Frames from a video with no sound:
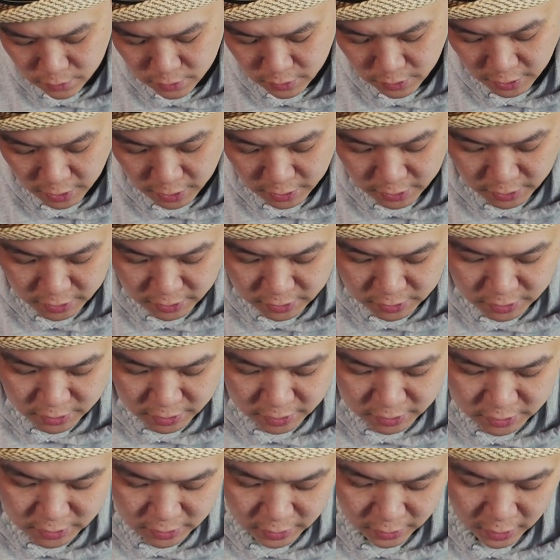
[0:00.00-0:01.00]
Yeah, this
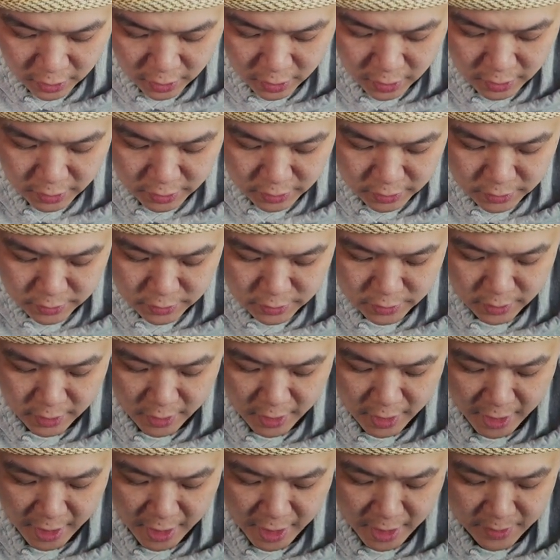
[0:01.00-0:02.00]
cigar is
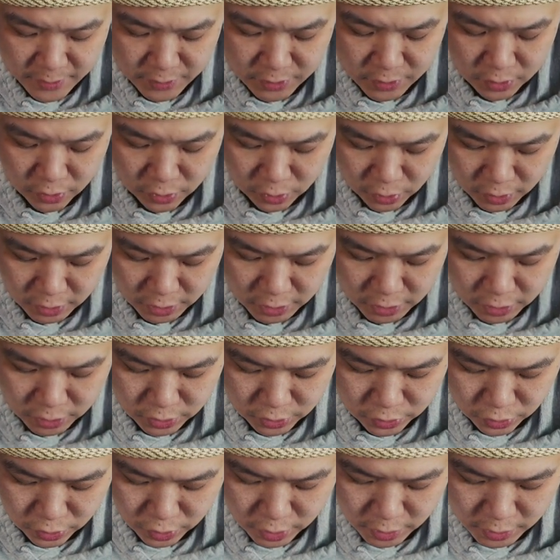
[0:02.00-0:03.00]
absolutely
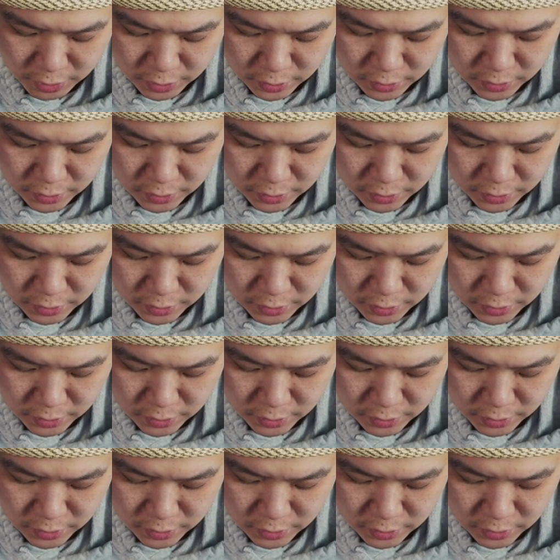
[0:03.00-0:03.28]
destroyed